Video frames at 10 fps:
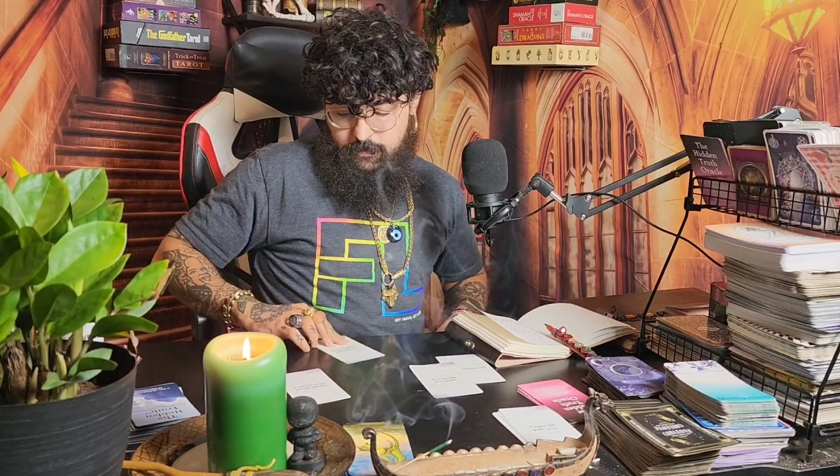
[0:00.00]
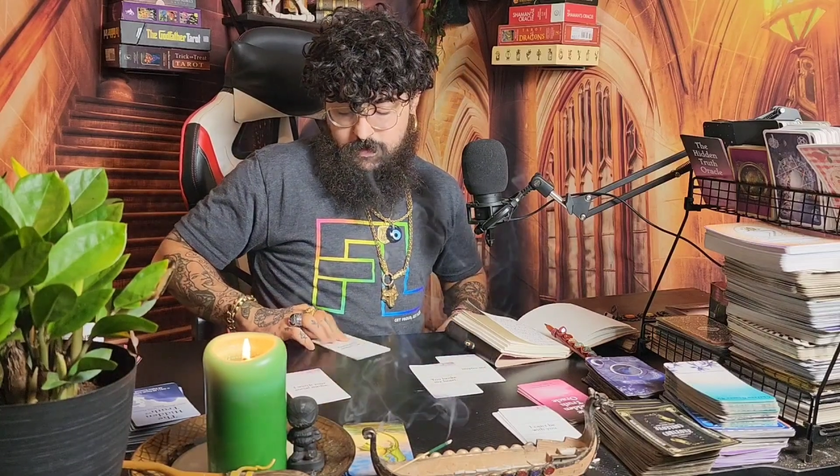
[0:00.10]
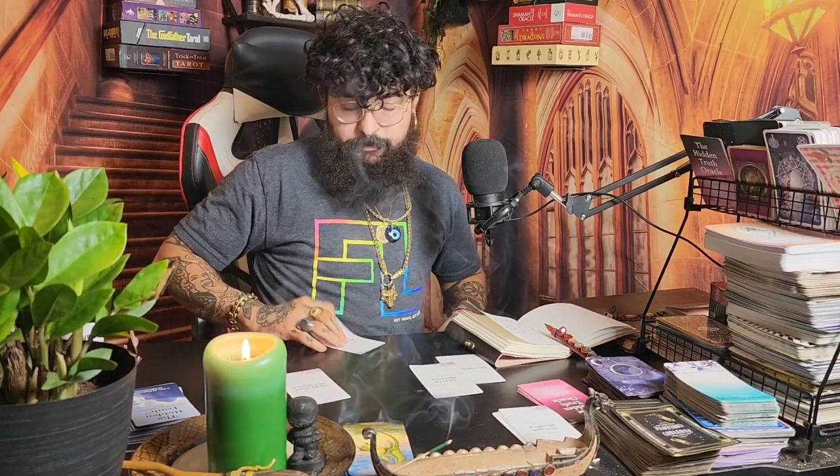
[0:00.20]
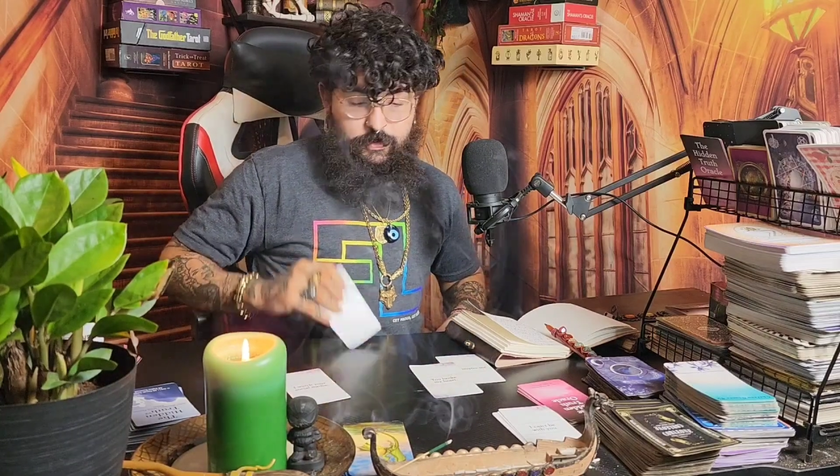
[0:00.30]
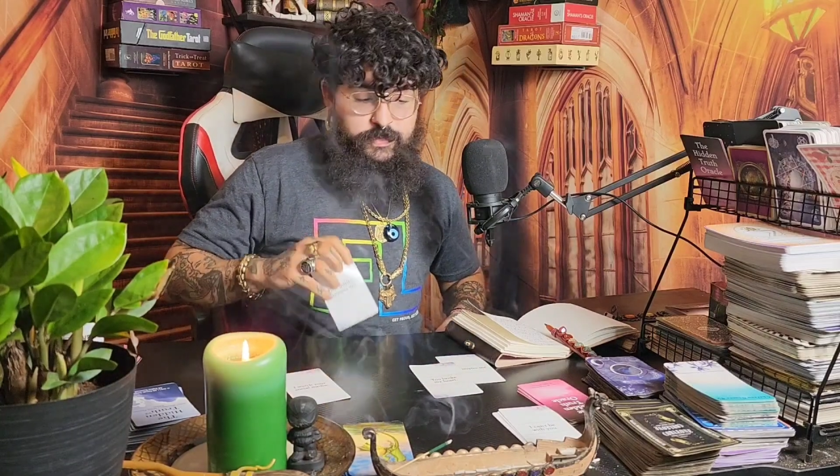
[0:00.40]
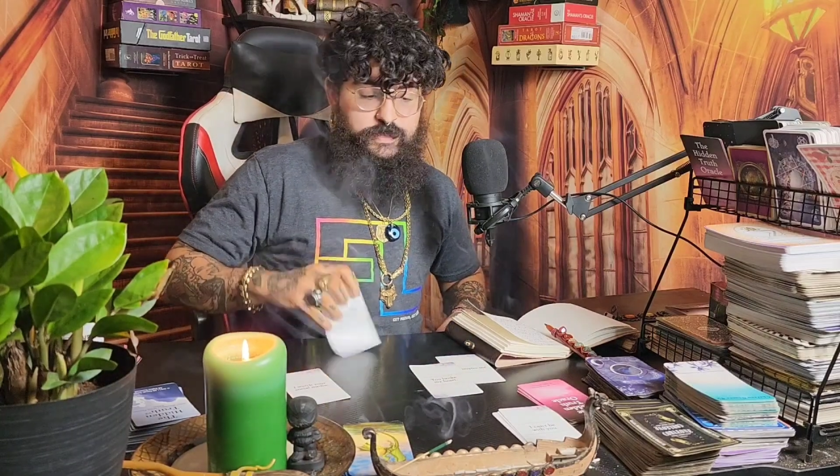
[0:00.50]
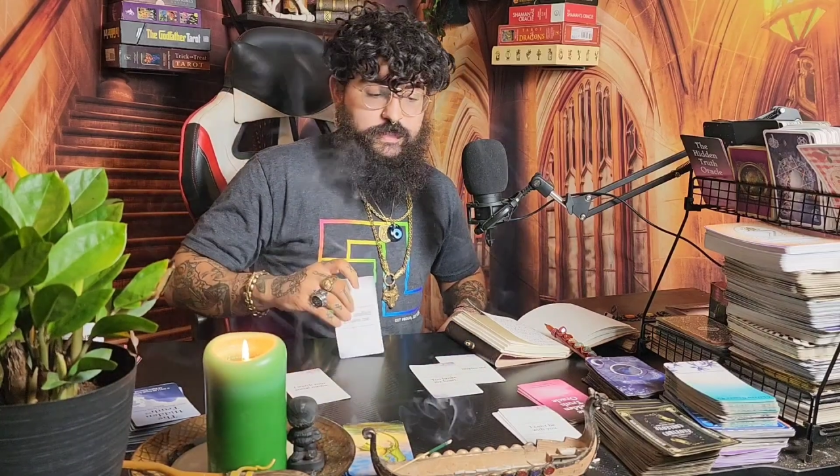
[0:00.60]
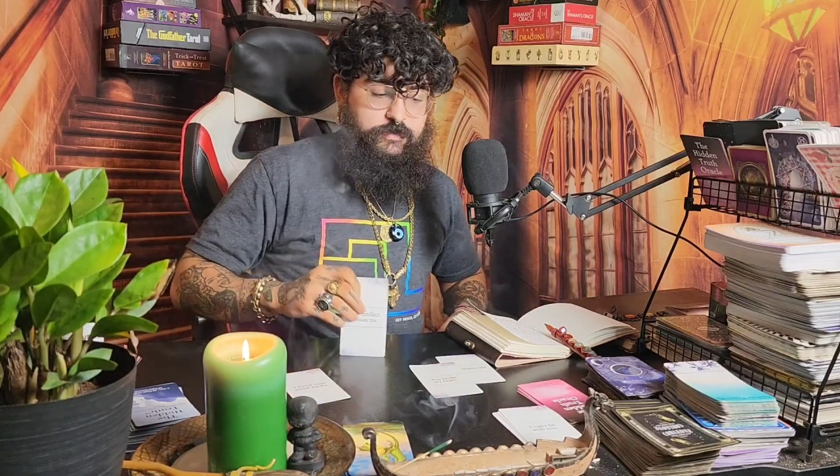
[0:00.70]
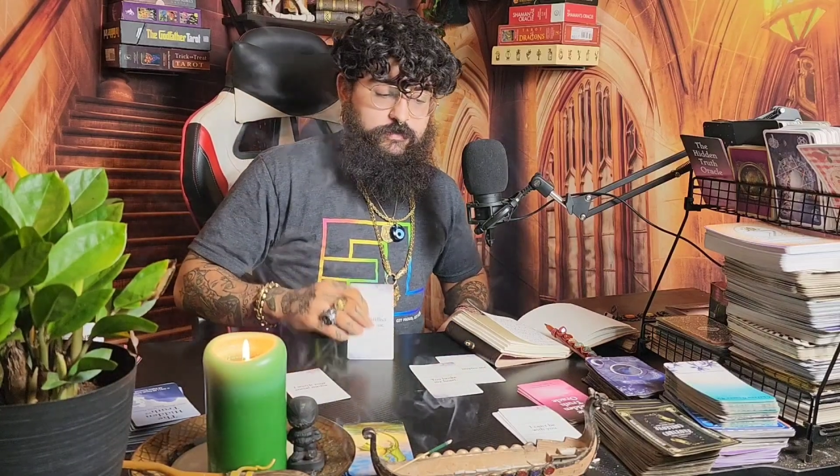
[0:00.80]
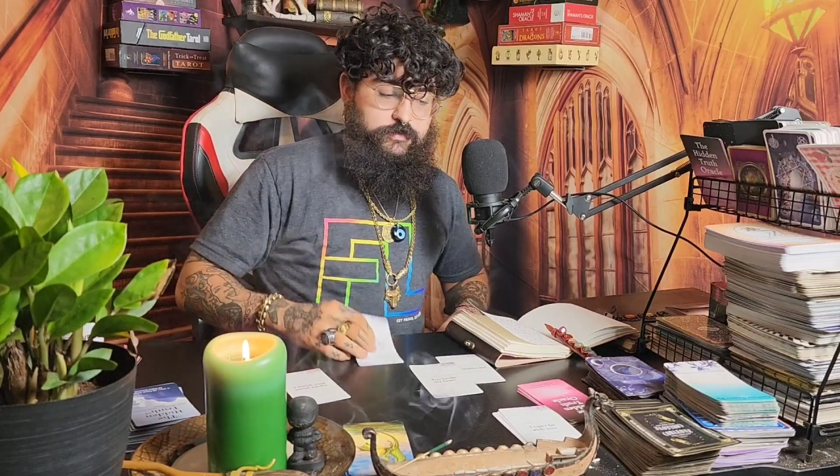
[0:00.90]
This
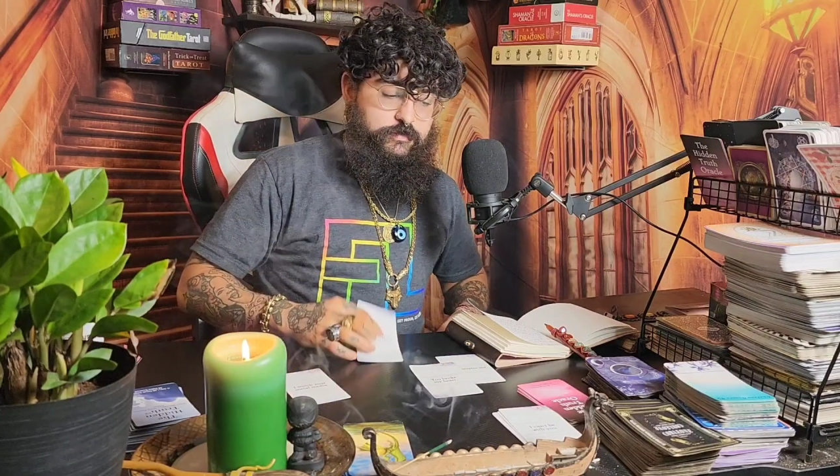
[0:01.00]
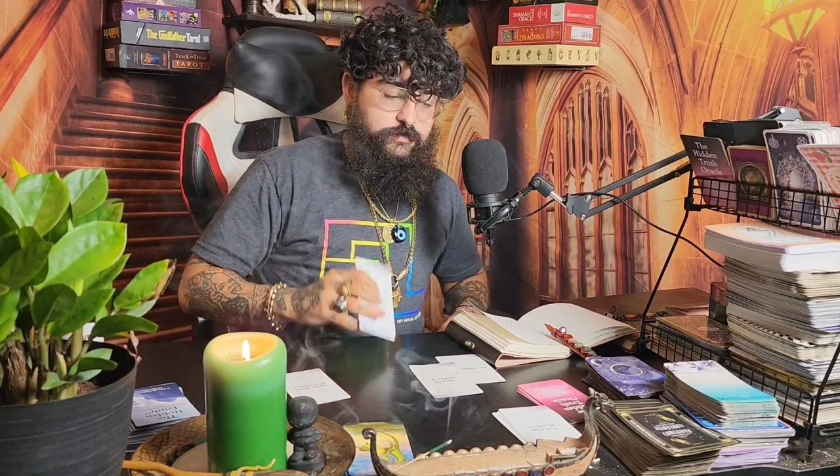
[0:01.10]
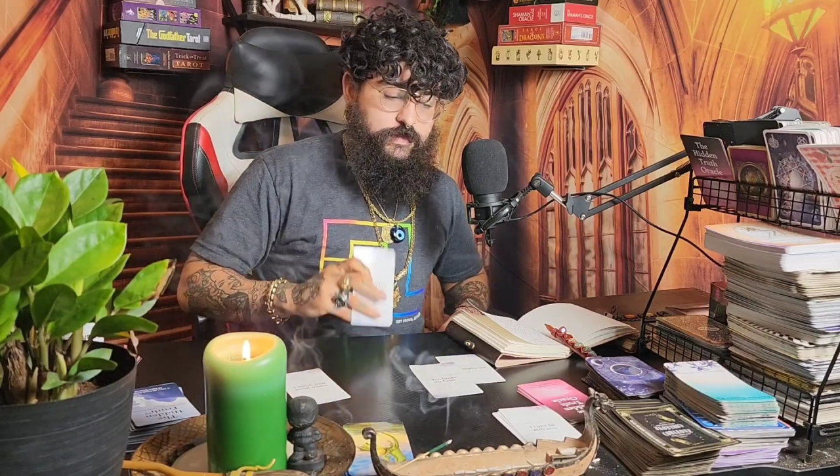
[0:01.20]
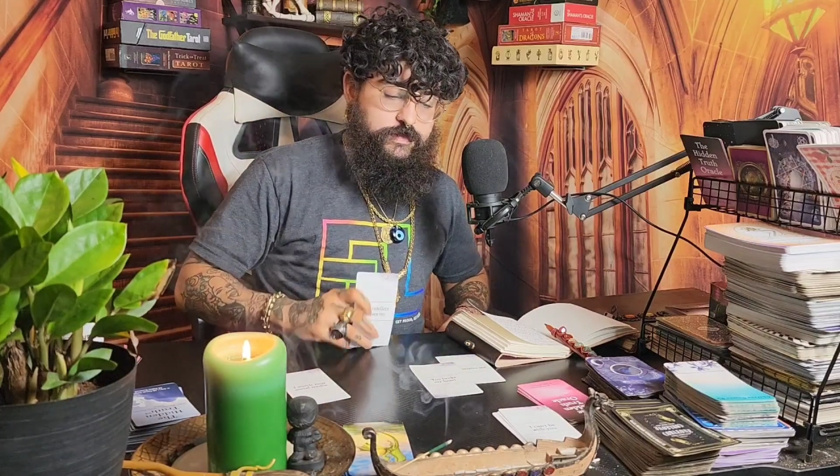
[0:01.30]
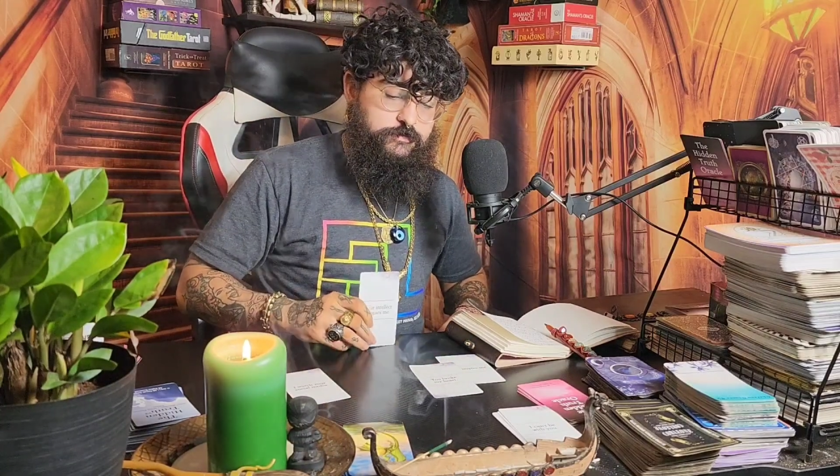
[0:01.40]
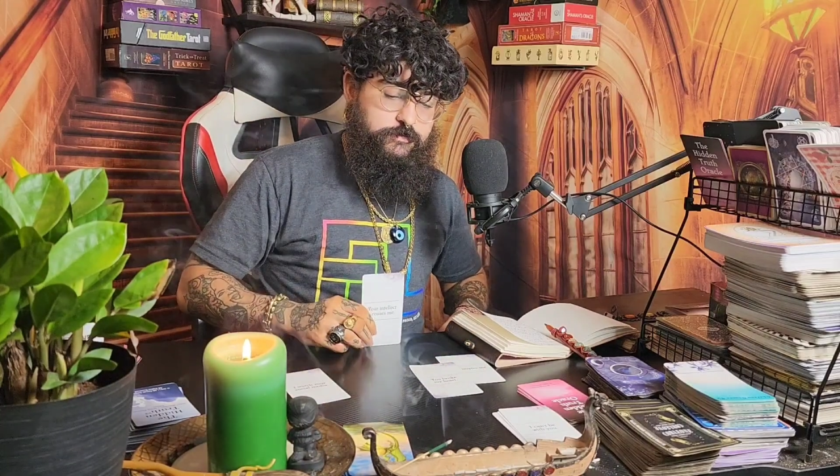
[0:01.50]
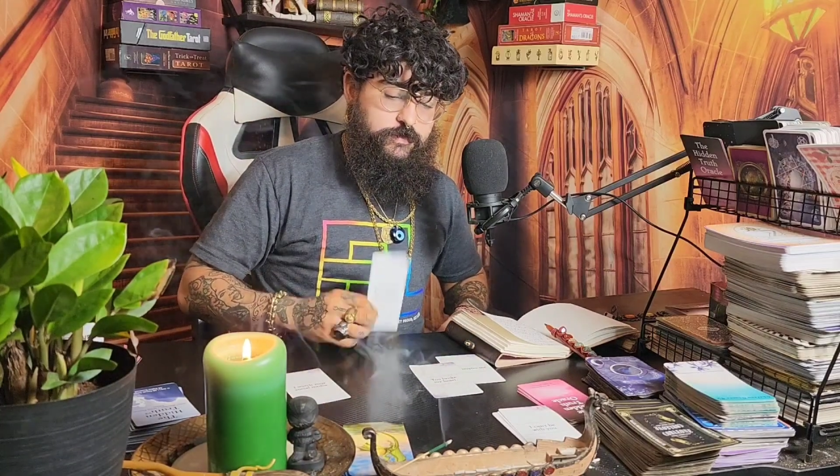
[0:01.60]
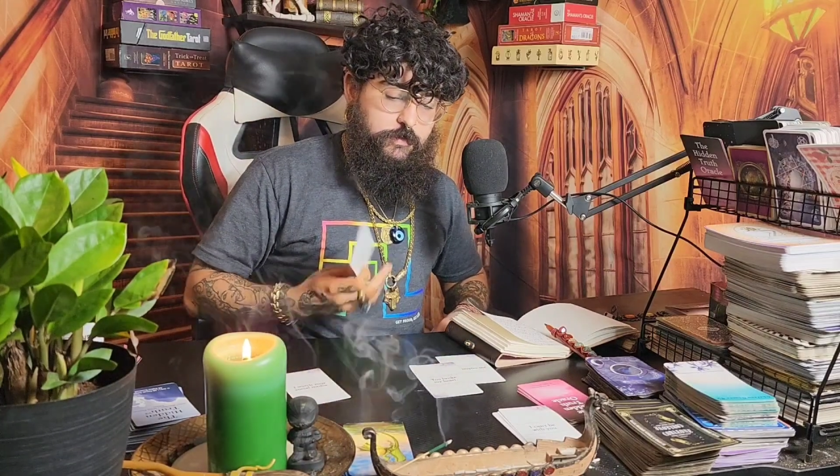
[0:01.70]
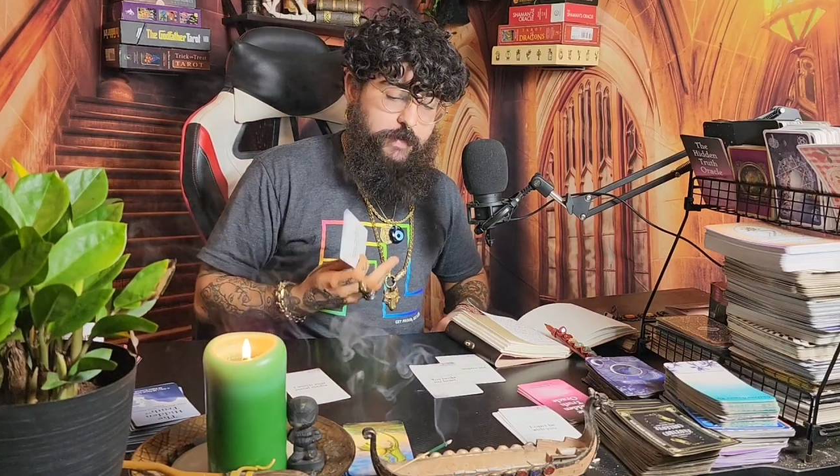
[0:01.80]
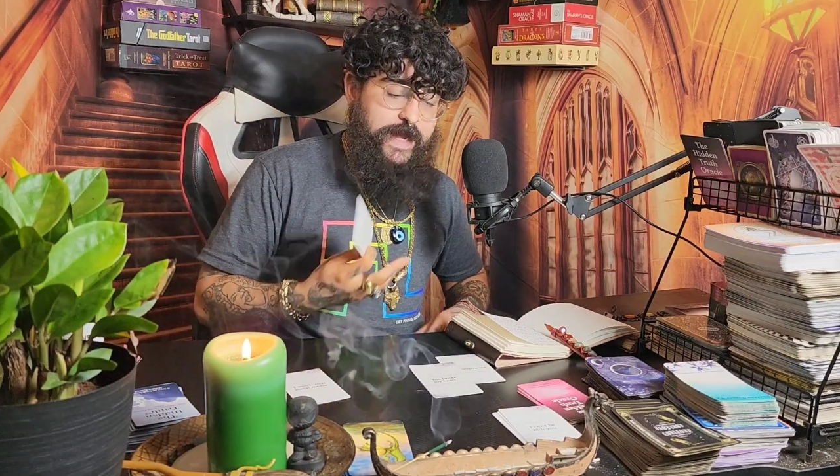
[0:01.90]
person,
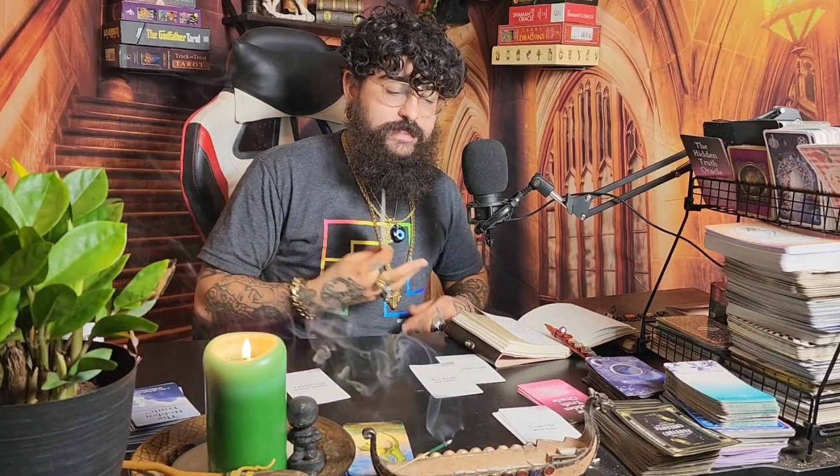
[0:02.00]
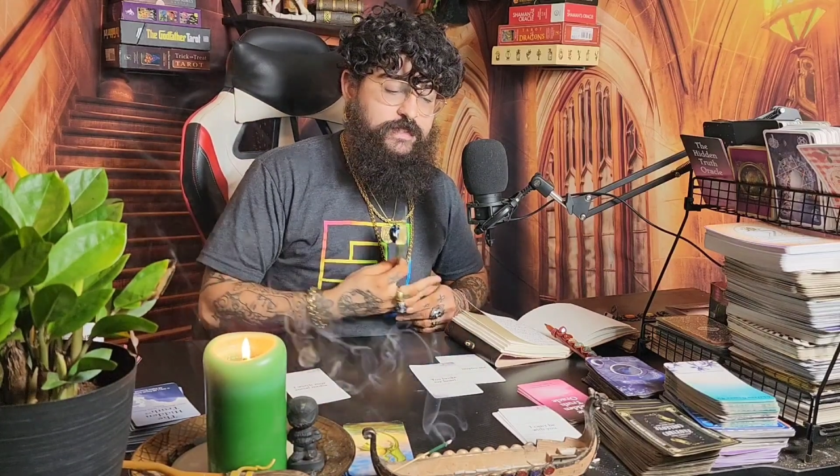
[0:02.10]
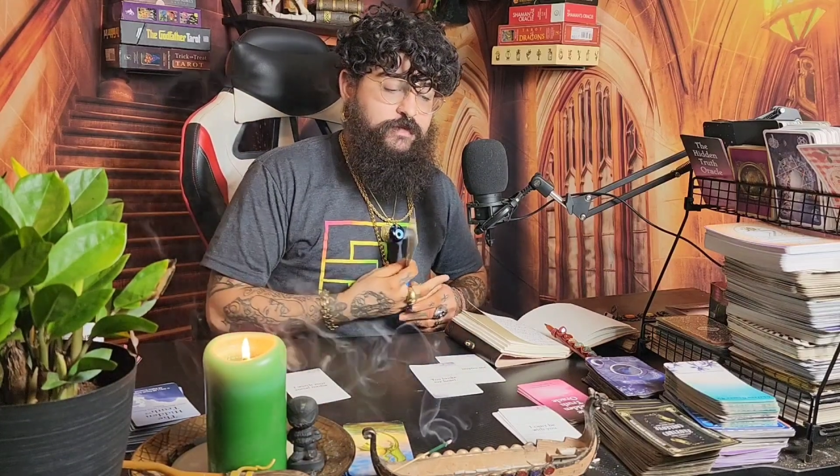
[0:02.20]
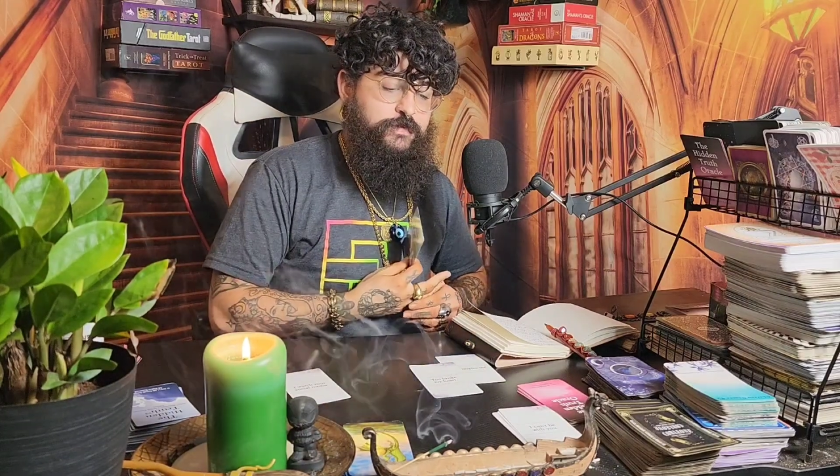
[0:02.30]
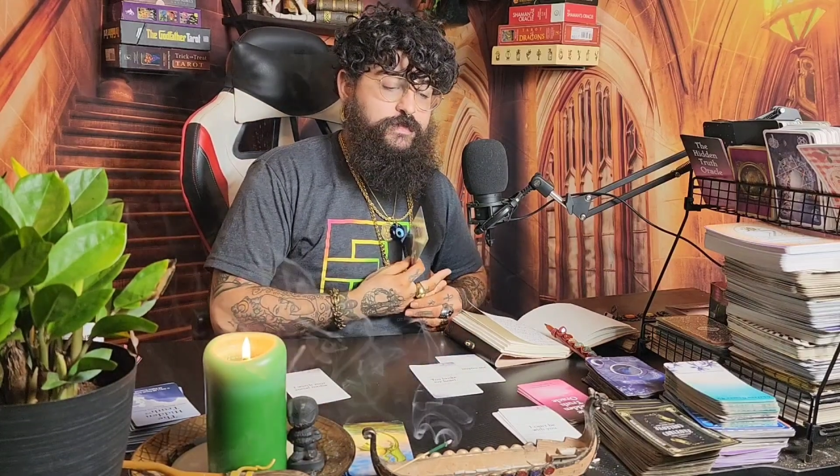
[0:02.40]
the masculine